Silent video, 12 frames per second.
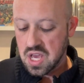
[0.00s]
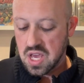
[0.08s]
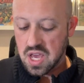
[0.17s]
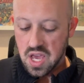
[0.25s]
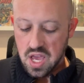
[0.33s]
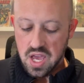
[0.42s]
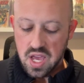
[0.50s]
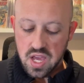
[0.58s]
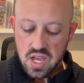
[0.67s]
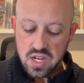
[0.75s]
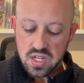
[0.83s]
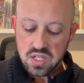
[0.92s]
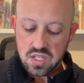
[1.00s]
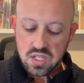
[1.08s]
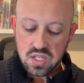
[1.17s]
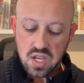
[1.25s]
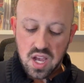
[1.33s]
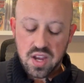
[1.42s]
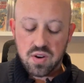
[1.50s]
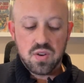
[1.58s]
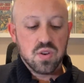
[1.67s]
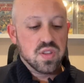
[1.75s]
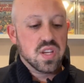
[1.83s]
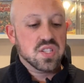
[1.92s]
and I don't
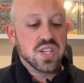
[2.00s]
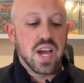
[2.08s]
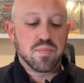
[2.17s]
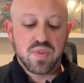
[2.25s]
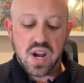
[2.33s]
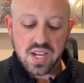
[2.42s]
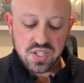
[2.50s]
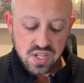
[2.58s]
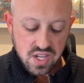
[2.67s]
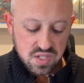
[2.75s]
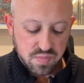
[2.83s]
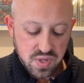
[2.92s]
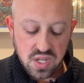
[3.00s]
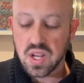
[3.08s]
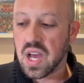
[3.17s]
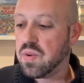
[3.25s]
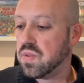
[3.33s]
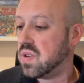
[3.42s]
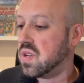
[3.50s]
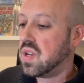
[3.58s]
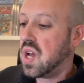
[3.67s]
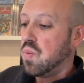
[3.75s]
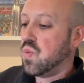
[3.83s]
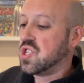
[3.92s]
know the exact process, but I
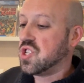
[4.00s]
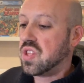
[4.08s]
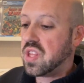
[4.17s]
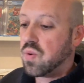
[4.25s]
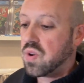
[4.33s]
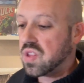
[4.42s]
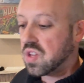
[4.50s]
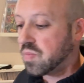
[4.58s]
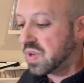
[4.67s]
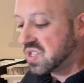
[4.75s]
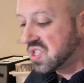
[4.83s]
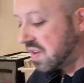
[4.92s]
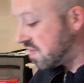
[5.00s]
wish that they were a little bit safer